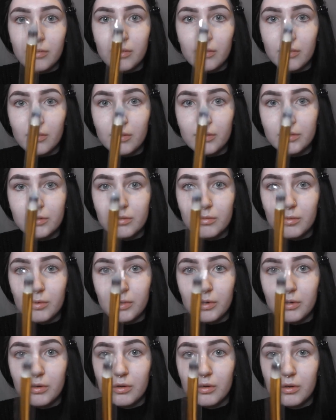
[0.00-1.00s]
And this
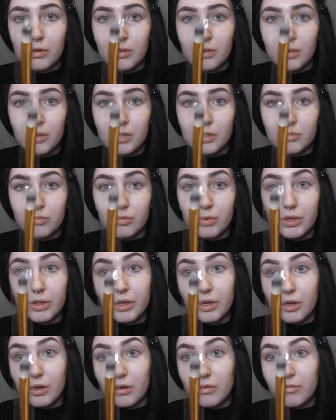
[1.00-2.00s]
one is
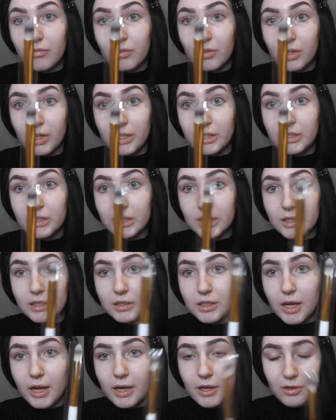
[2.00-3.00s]
really good for like
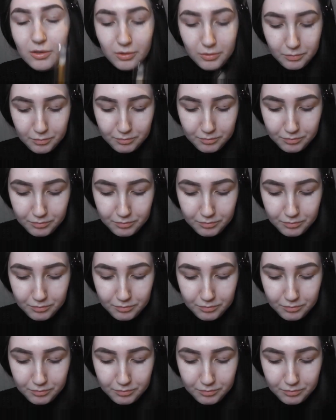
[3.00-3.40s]
detail.